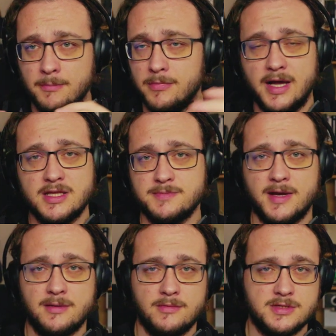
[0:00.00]
blind
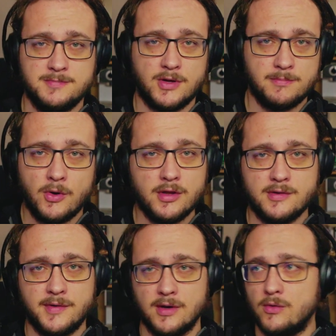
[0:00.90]
spot
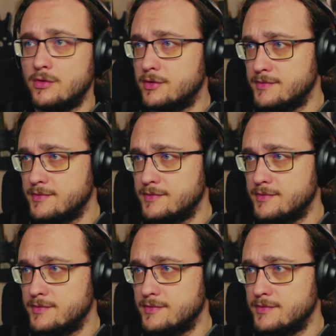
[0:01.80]
monitoring or